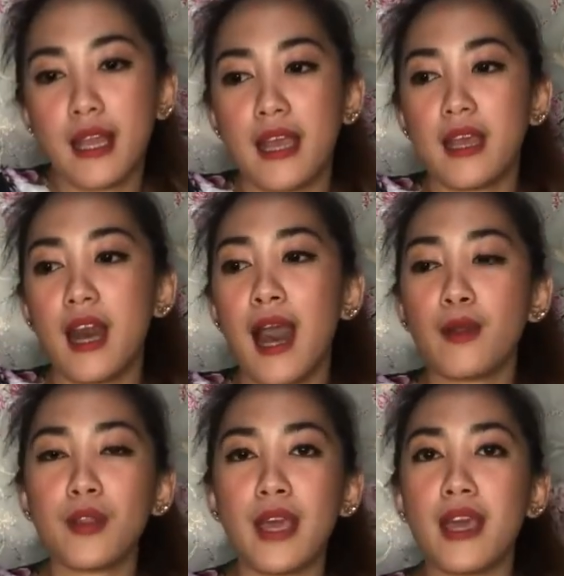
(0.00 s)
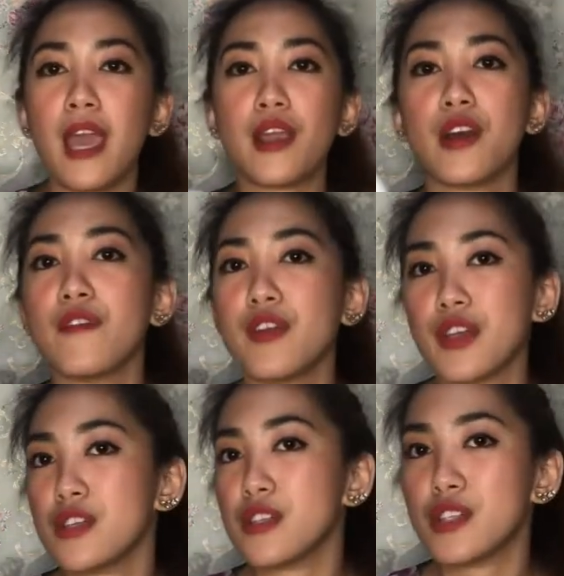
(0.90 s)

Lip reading: like how to take care of your